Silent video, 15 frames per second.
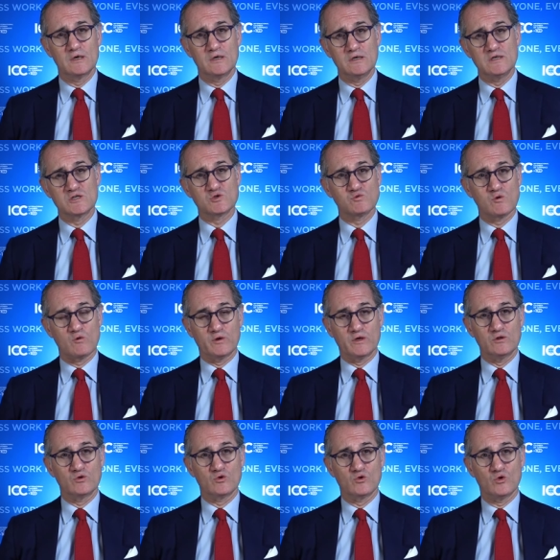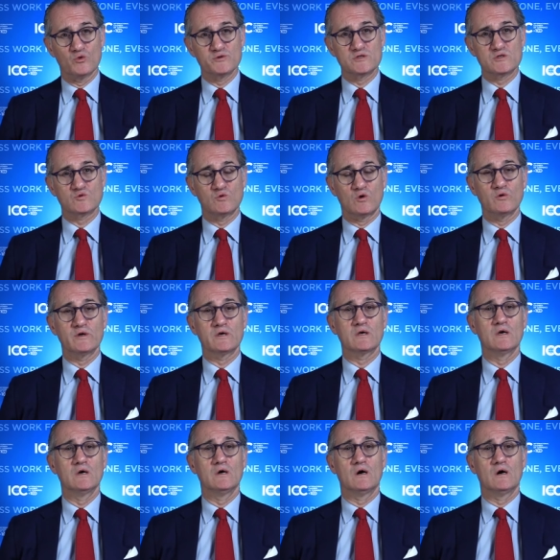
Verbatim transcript: is growing. The court is growing